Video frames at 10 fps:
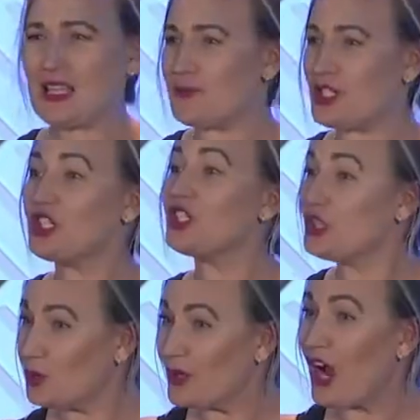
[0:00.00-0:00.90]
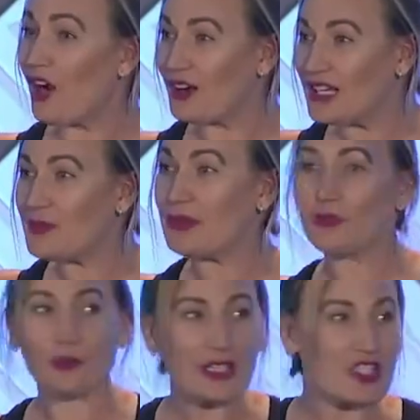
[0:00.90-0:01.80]
up to you. We are gonna be
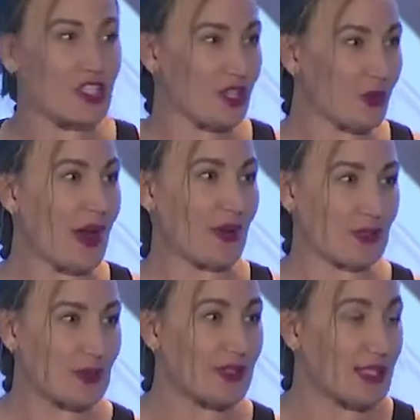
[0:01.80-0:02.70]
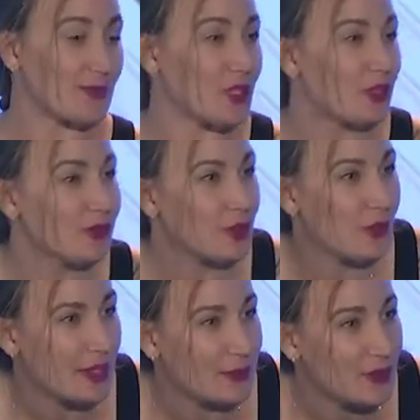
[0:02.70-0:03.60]
reaching around, so it's up to you if you
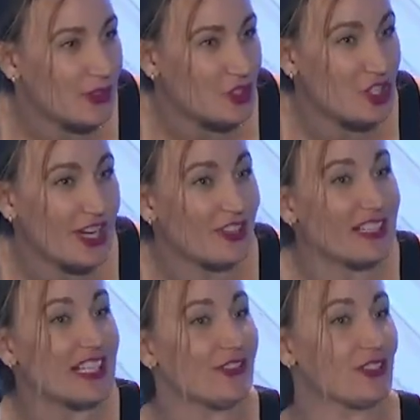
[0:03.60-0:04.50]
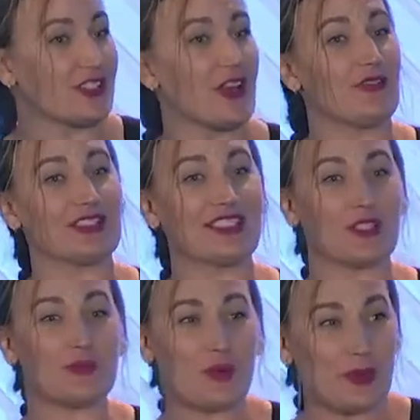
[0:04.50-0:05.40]
wanna move your chair to give yourself a
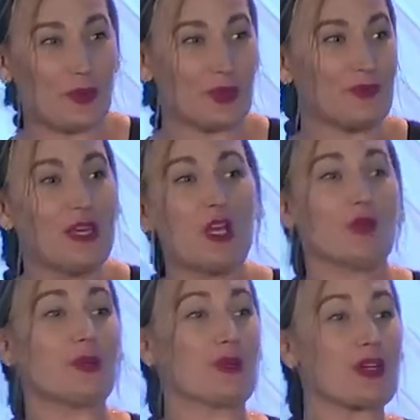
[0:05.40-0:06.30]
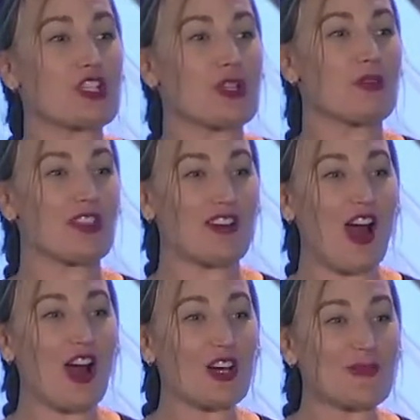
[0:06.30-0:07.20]
little more room. We'll be reaching with our
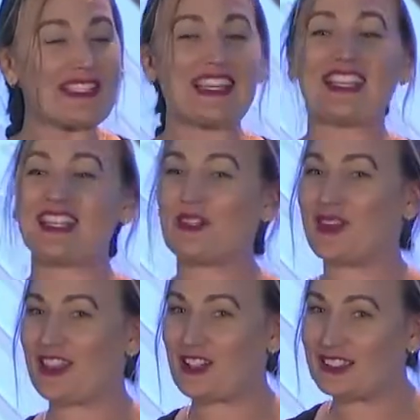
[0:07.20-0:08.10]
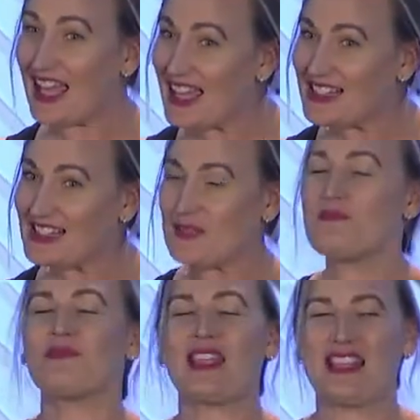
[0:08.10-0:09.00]
arms, kicking with our legs.
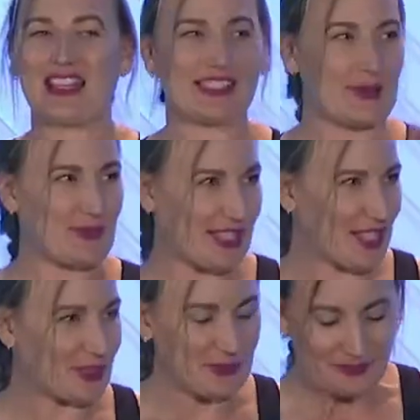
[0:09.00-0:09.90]
That's up to you.